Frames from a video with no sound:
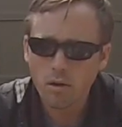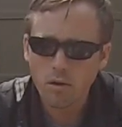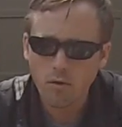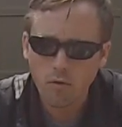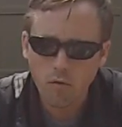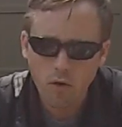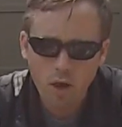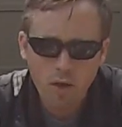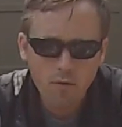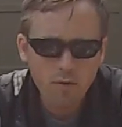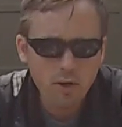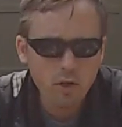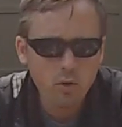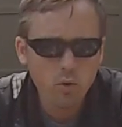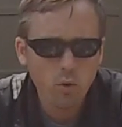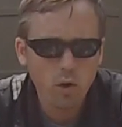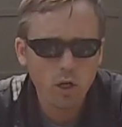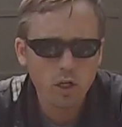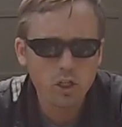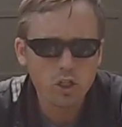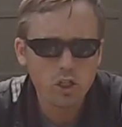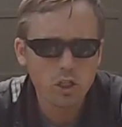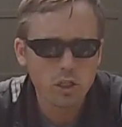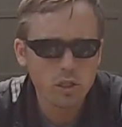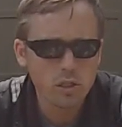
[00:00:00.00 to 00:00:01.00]
If you have any
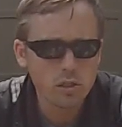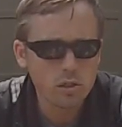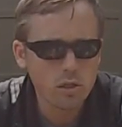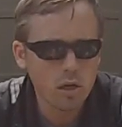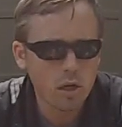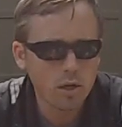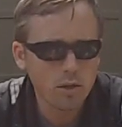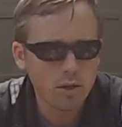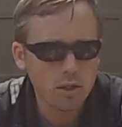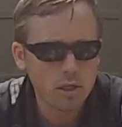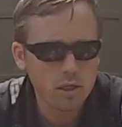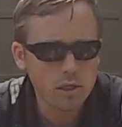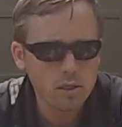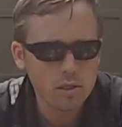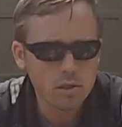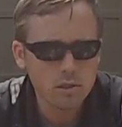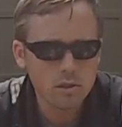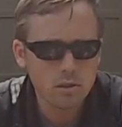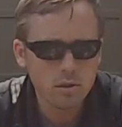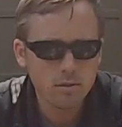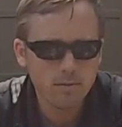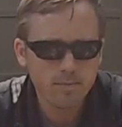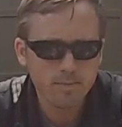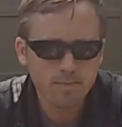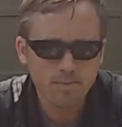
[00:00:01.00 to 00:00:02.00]
questions on this,
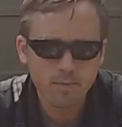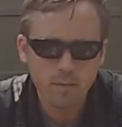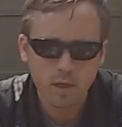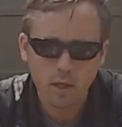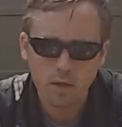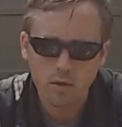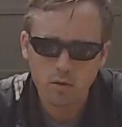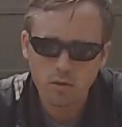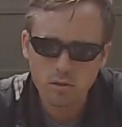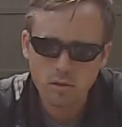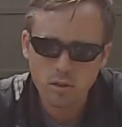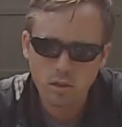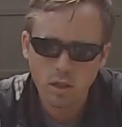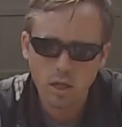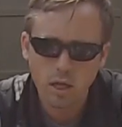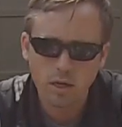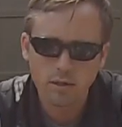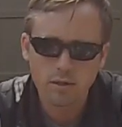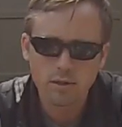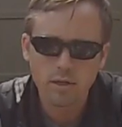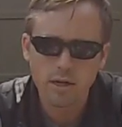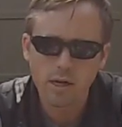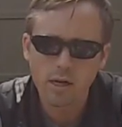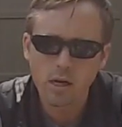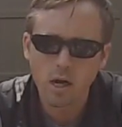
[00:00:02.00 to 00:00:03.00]
I know it's a lot
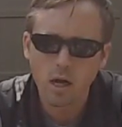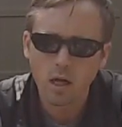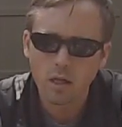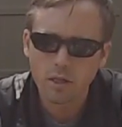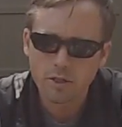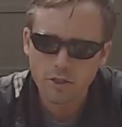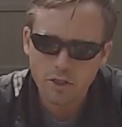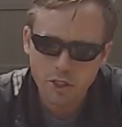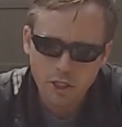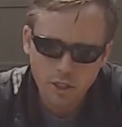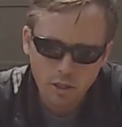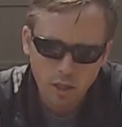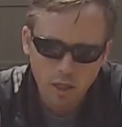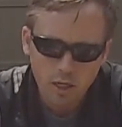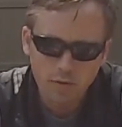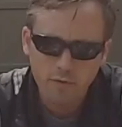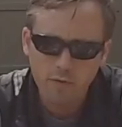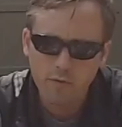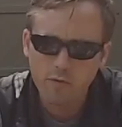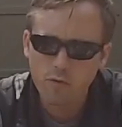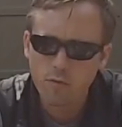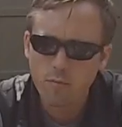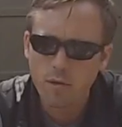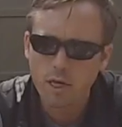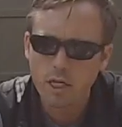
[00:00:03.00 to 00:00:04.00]
of psychology, a lot of
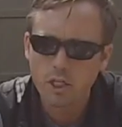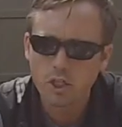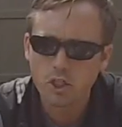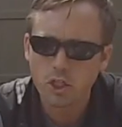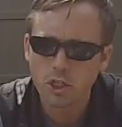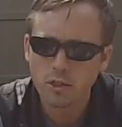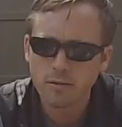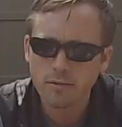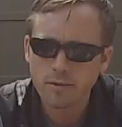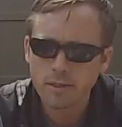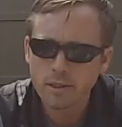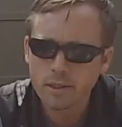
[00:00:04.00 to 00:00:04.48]
information,